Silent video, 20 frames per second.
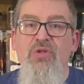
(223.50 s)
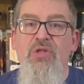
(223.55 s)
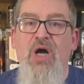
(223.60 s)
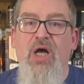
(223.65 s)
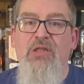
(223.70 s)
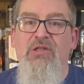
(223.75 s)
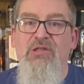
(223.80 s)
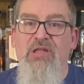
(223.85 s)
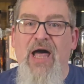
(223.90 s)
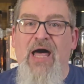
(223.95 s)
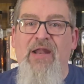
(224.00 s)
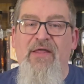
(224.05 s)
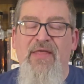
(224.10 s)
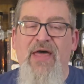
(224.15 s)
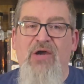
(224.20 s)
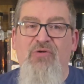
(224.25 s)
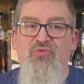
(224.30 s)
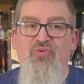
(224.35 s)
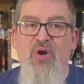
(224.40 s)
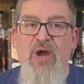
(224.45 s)
a lot of
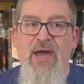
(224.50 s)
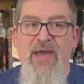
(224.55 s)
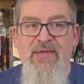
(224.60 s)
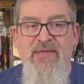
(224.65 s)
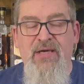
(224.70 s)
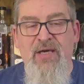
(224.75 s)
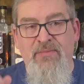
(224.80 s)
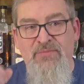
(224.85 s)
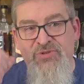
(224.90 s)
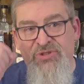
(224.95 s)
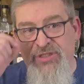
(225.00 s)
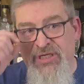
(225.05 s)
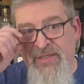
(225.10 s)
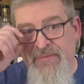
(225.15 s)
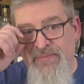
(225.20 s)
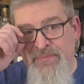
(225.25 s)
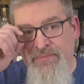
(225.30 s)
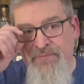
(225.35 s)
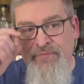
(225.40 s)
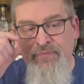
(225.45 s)
that rye comes
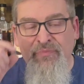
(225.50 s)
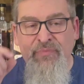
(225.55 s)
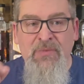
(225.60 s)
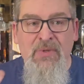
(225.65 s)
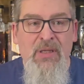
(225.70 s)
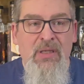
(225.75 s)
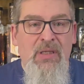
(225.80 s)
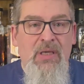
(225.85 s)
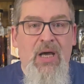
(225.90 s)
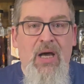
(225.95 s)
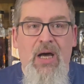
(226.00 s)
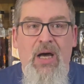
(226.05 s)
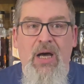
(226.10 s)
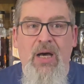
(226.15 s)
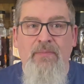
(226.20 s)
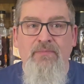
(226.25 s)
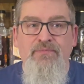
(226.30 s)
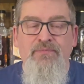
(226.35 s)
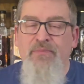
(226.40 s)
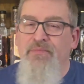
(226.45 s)
in.
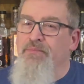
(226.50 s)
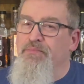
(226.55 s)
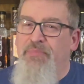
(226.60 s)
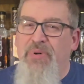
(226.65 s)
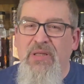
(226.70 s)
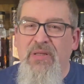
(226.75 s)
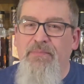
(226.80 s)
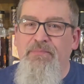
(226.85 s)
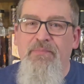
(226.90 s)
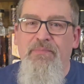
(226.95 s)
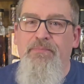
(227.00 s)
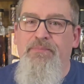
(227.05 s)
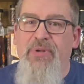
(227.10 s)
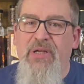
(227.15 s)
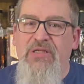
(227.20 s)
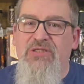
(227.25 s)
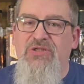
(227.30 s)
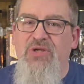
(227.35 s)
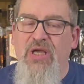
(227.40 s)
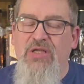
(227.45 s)
But
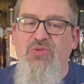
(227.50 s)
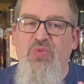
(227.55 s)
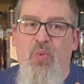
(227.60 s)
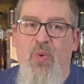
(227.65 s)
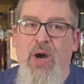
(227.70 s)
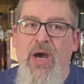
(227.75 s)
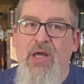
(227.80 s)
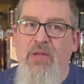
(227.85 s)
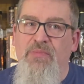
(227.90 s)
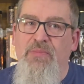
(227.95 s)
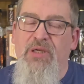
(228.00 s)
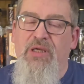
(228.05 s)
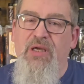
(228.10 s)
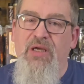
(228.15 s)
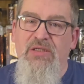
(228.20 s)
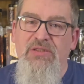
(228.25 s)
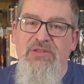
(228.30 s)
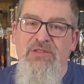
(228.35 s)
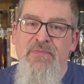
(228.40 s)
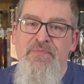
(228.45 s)
it's wild
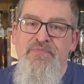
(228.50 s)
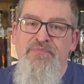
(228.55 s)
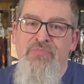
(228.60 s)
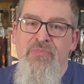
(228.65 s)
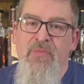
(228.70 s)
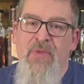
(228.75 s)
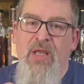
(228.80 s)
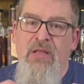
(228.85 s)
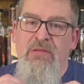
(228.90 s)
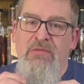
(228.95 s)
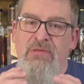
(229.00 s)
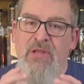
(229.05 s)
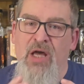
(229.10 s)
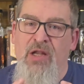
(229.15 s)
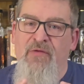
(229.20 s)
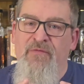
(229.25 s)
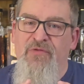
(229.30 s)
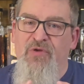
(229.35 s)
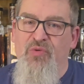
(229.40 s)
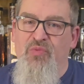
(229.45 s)
because
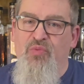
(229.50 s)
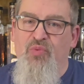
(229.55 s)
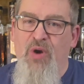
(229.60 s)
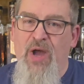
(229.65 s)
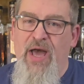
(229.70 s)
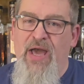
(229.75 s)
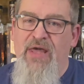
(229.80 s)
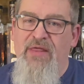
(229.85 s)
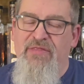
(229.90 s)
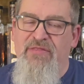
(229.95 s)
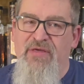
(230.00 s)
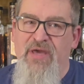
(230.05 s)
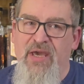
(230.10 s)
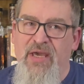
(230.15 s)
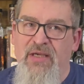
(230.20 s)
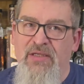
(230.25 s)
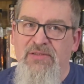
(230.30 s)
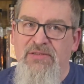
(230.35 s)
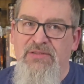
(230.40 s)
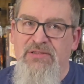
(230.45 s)
none of the rye
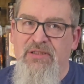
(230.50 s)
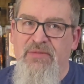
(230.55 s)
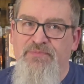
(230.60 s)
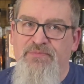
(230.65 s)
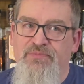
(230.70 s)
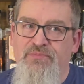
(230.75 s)
things